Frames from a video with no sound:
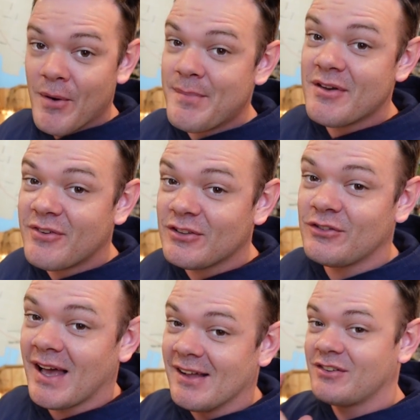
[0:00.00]
be a fishing
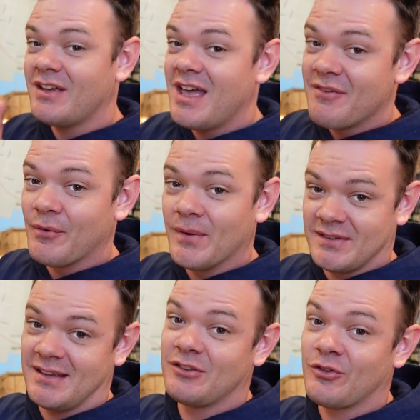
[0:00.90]
challenge if it
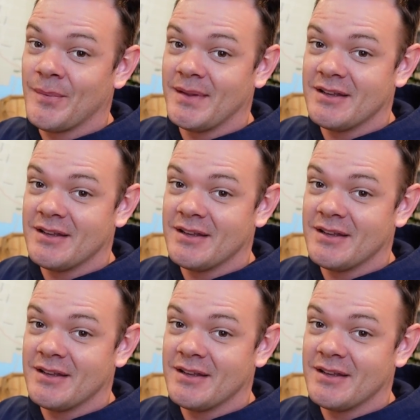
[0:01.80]
wasn't extremely